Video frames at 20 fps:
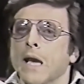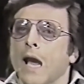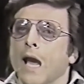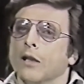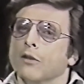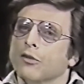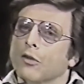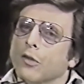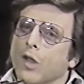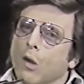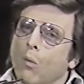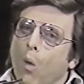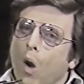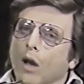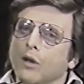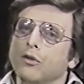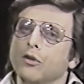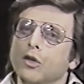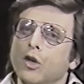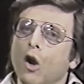And so they
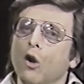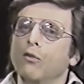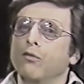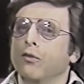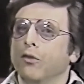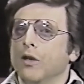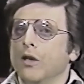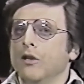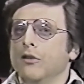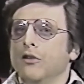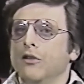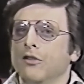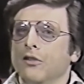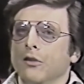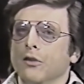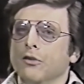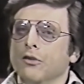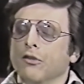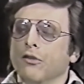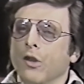want to go for easy
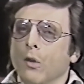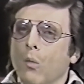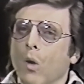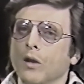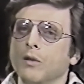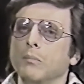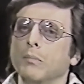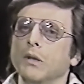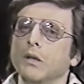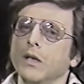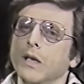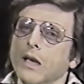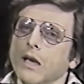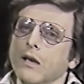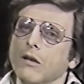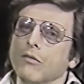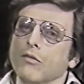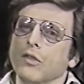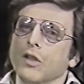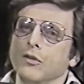solutions. They want to
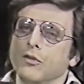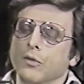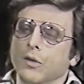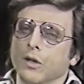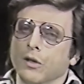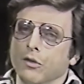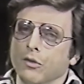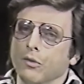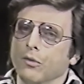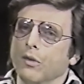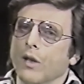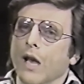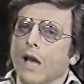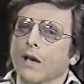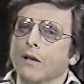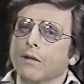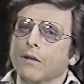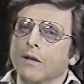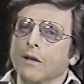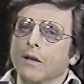believe that you can do
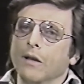that.